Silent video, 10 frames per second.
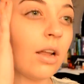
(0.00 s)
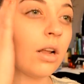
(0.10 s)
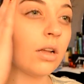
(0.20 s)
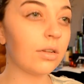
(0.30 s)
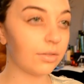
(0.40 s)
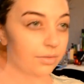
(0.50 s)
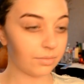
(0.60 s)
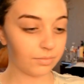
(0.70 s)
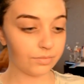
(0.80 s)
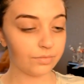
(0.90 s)
it
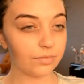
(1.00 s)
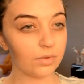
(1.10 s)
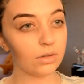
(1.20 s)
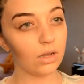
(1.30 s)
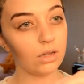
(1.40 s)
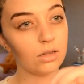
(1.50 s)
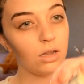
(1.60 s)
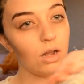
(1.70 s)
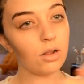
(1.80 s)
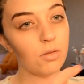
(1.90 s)
a
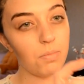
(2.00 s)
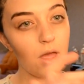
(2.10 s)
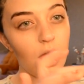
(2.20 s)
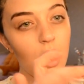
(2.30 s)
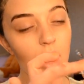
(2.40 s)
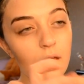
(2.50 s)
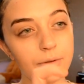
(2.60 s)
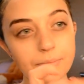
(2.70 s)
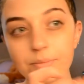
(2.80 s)
little bit.